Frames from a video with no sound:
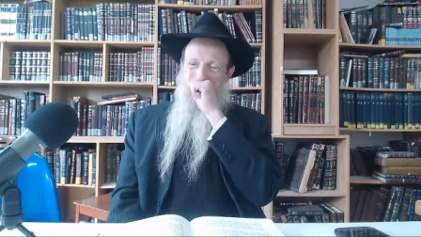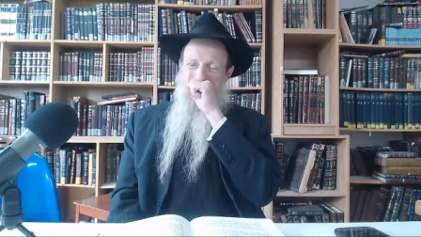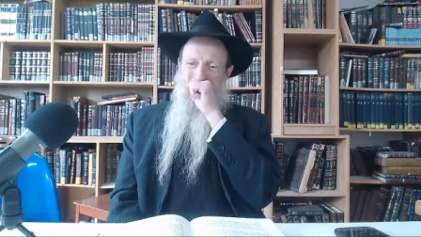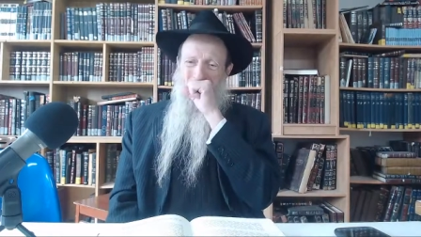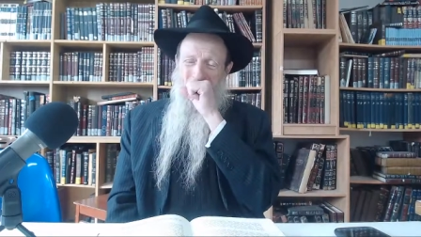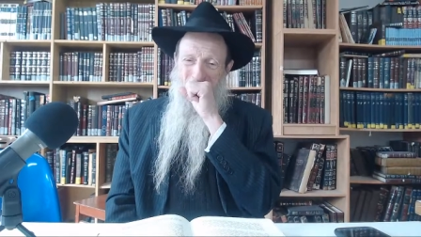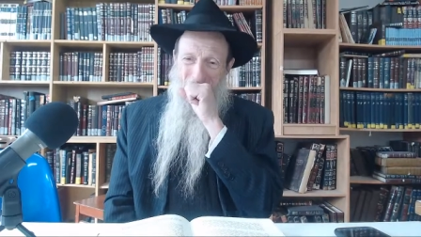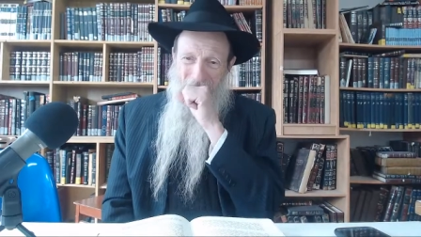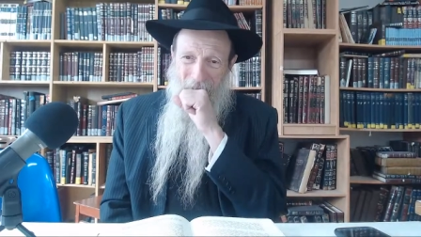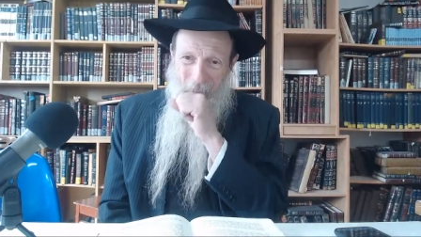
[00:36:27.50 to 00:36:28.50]
Everybody
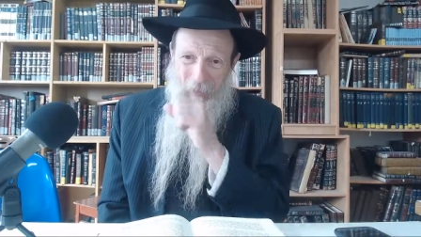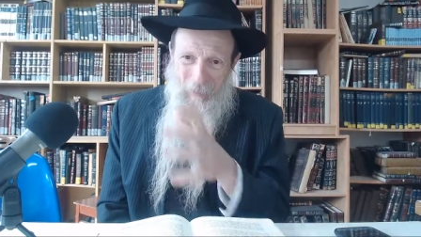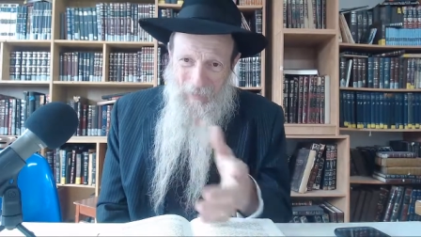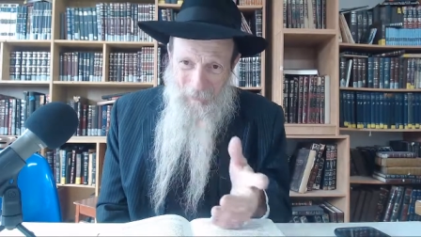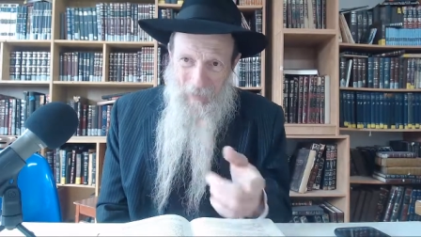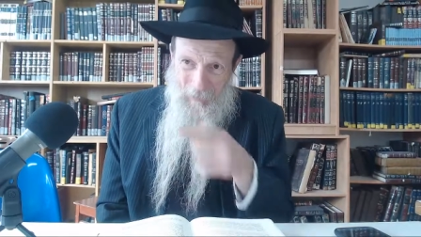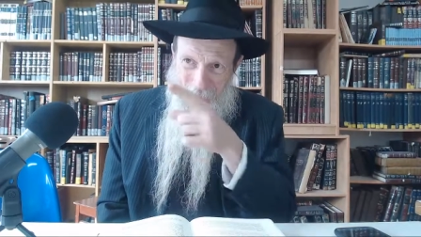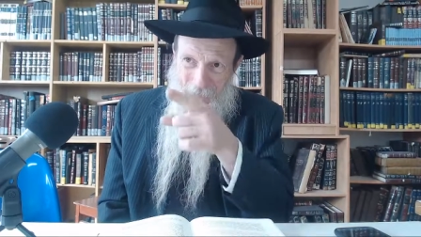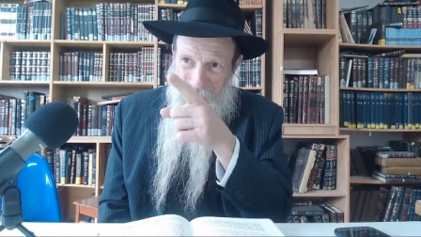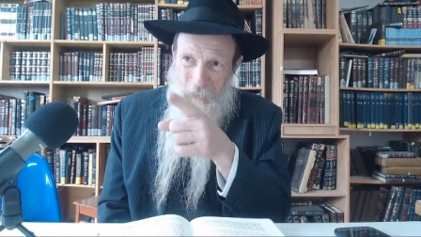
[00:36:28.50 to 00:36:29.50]
said, What do you mean? I'm going to be
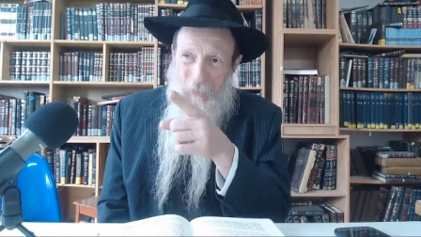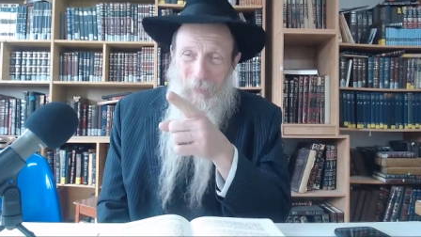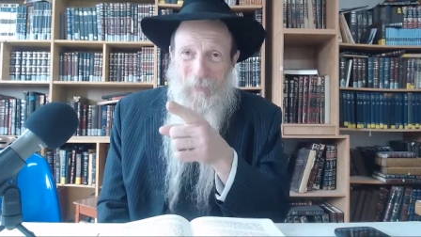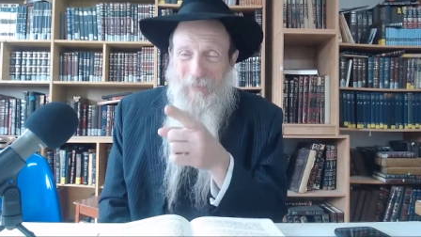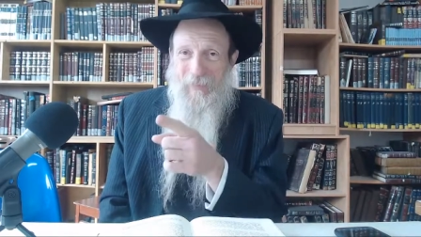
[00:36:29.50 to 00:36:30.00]
like you.